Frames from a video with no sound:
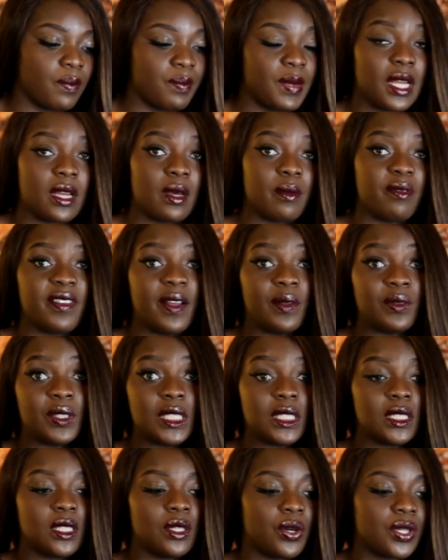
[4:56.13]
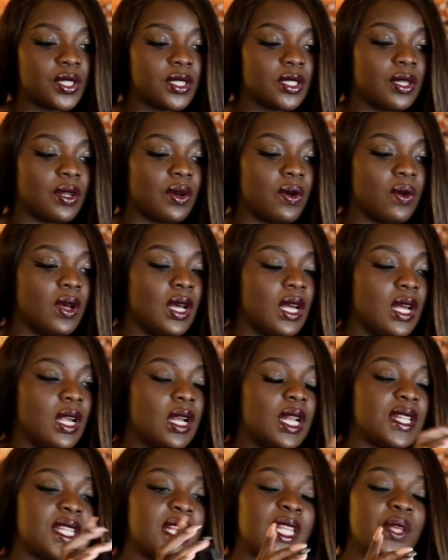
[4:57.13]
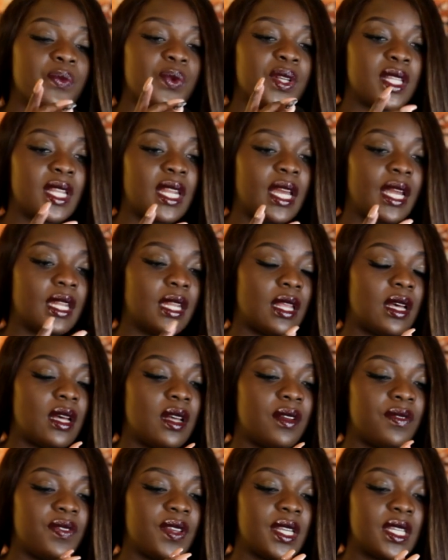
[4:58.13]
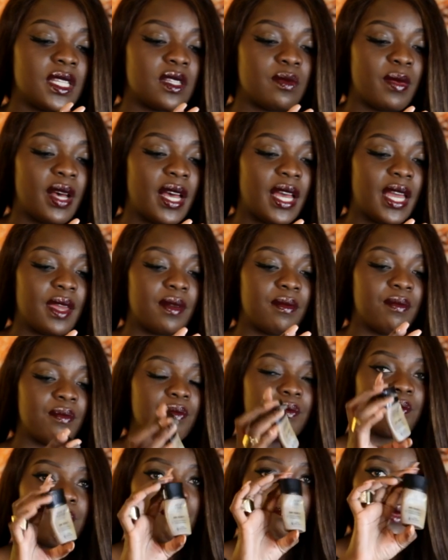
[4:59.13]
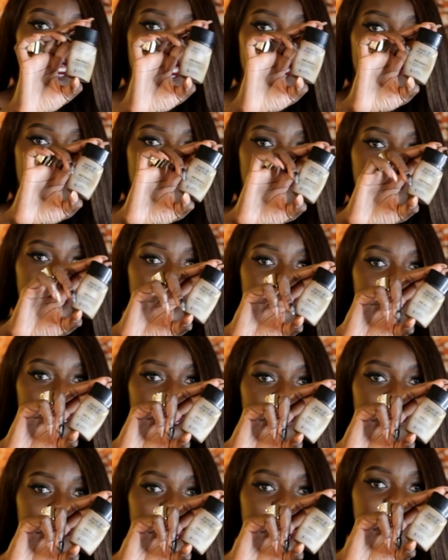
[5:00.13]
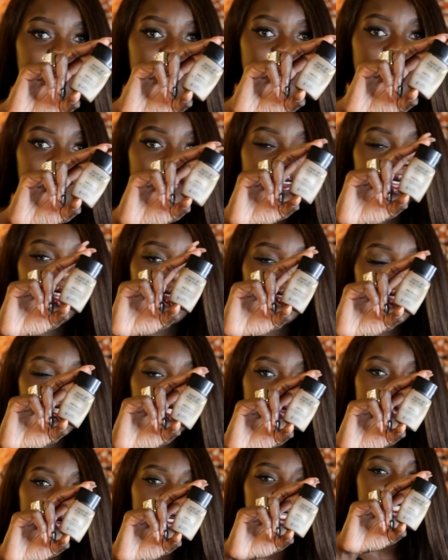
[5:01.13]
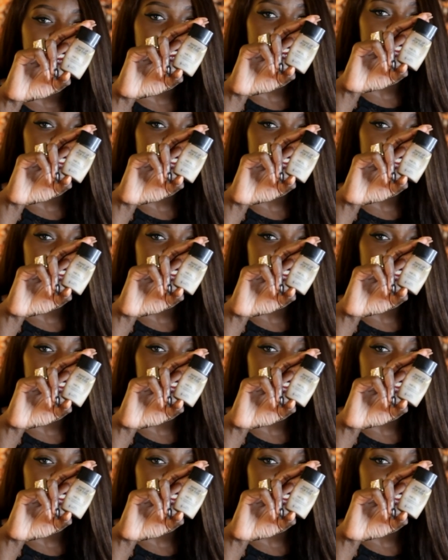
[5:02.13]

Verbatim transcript: makeup foundation arsenal. Another one that I love is my Makeup Forever Matte Velvet. Now this one is